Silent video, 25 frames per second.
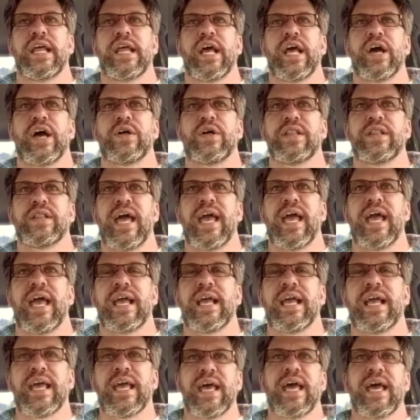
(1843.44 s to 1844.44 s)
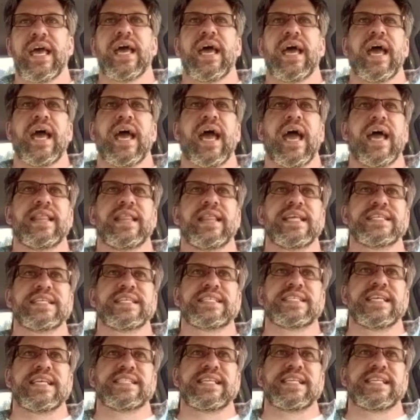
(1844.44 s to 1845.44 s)
Like this
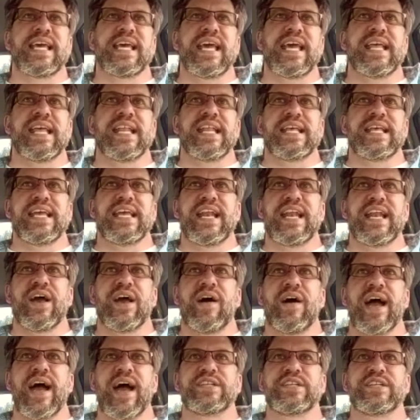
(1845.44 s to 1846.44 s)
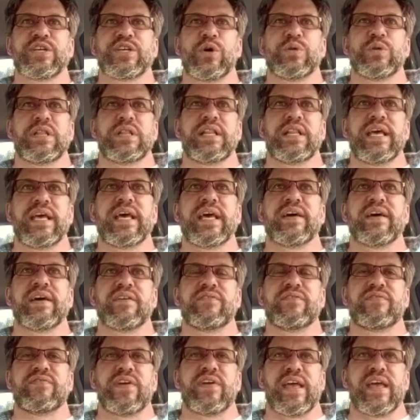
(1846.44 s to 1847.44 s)
isn't, I don't
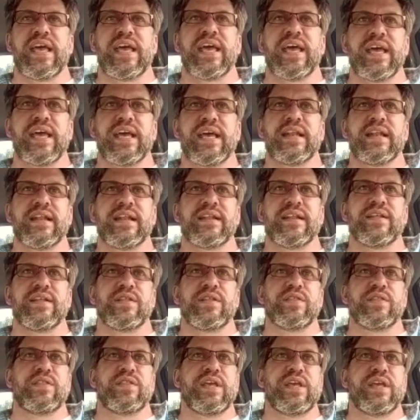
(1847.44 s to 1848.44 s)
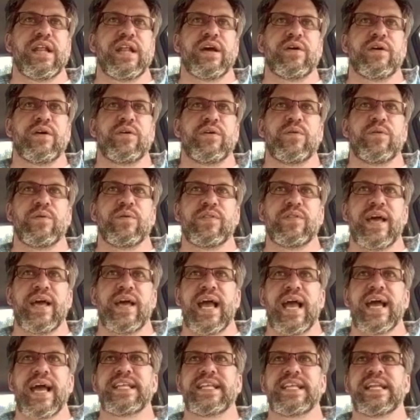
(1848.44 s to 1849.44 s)
live in,
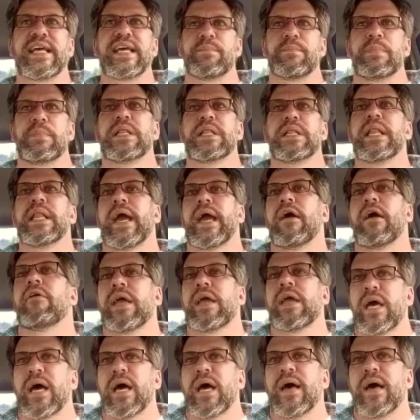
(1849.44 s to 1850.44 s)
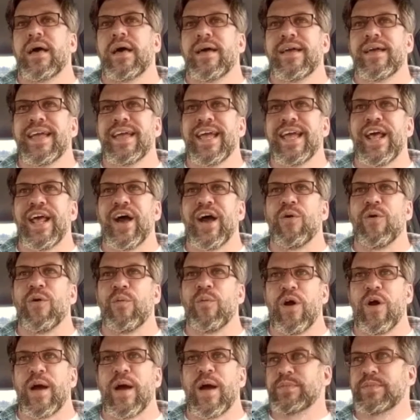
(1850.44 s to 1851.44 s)
like I didn't get malaria,
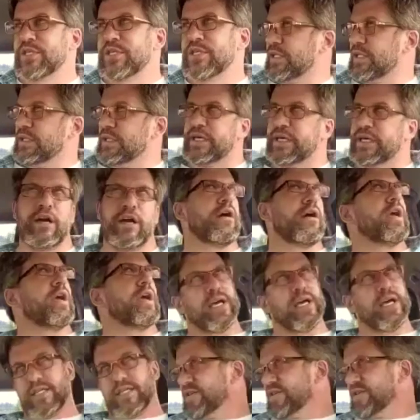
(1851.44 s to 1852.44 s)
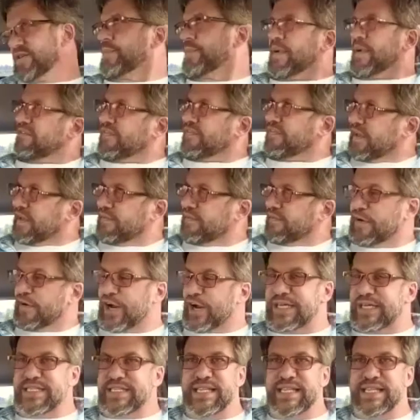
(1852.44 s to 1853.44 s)
where I'm delirious from my fever. It's like,